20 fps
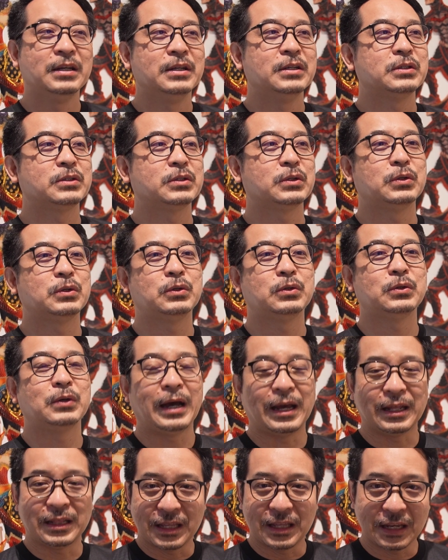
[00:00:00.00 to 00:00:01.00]
So
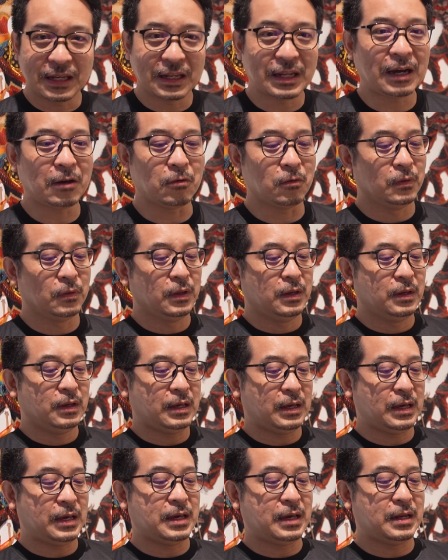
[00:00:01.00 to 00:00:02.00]
I take it out
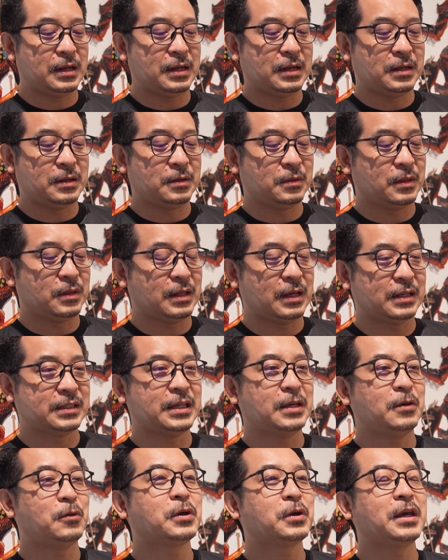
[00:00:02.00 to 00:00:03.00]
and I
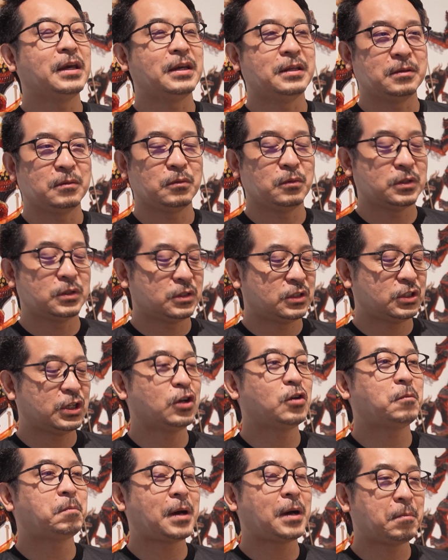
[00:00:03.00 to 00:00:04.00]
say, okay,
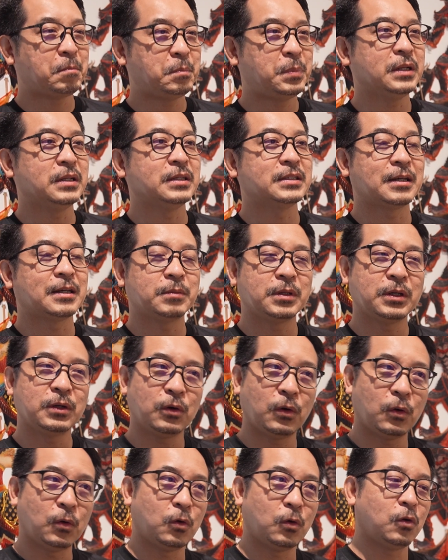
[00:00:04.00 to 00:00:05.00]
shadow puppet is something
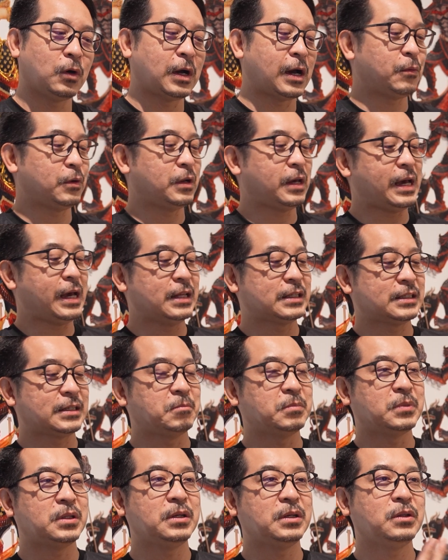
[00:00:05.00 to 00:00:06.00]
old. I want to add
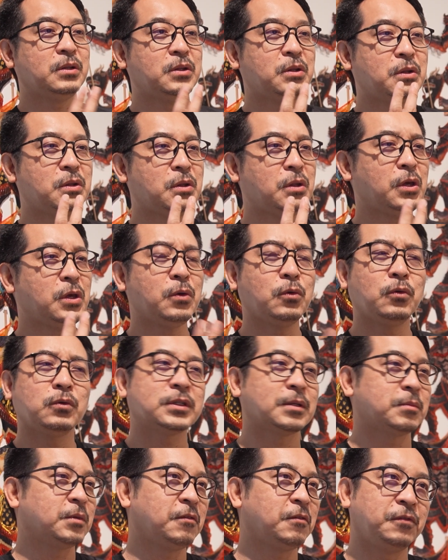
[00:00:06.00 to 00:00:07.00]
something new,
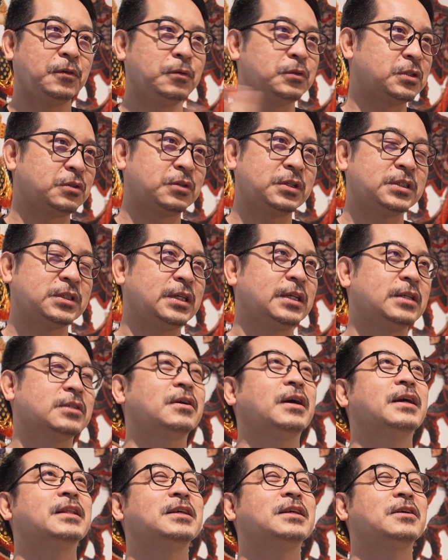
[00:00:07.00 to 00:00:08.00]
something futuristic.
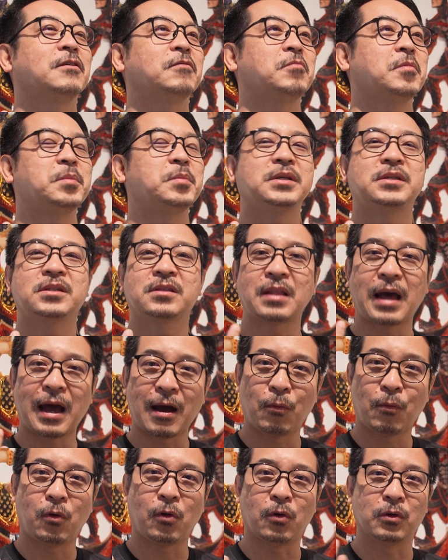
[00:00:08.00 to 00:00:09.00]
So I think of the
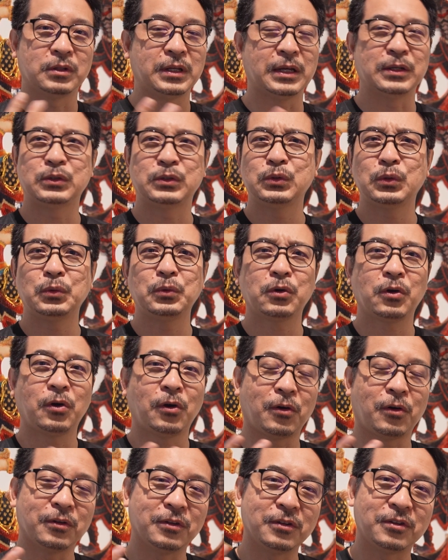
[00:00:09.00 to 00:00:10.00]
Star Wars. They're so
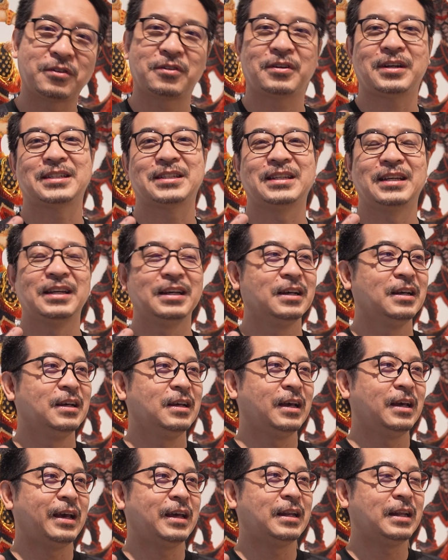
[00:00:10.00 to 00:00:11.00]
contrast,
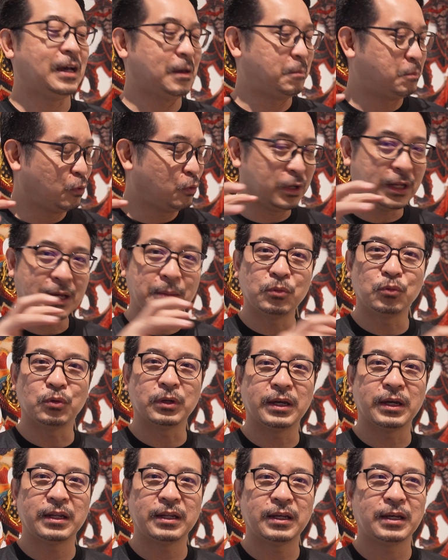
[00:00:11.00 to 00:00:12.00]
and then I put them
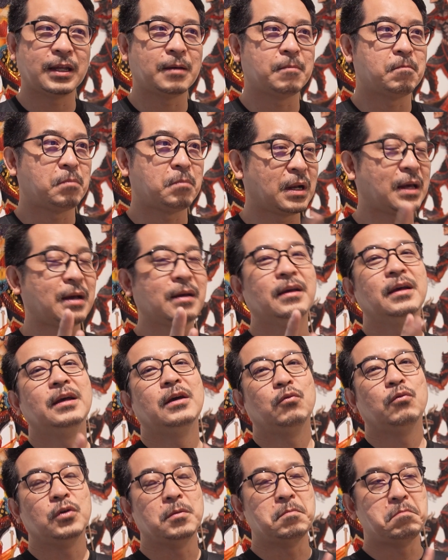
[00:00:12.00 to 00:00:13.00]
together, and
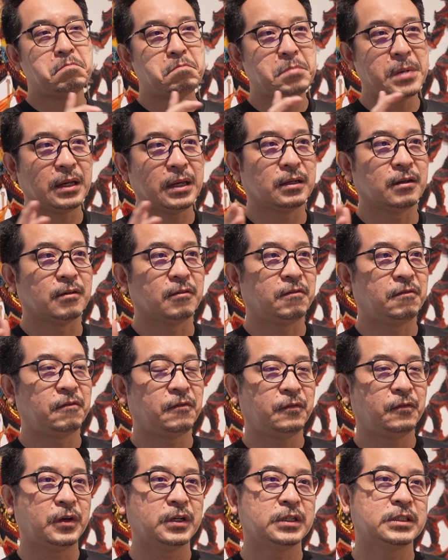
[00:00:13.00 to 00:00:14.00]
we make the
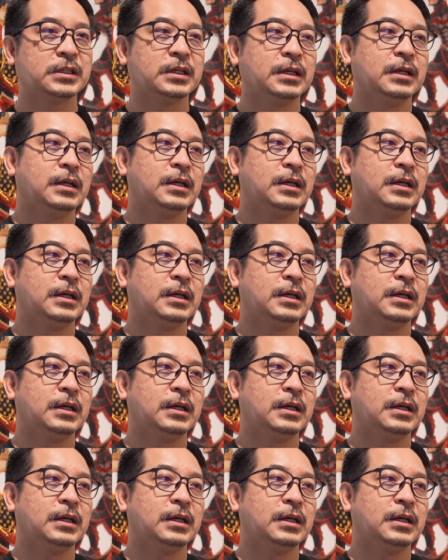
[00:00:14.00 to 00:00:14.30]
first